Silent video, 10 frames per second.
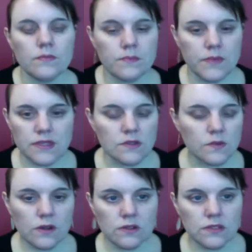This is
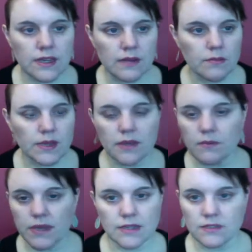what it looks like in Bing.
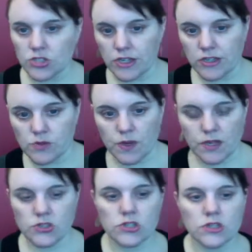Bing hasn't changed
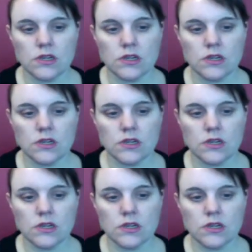much,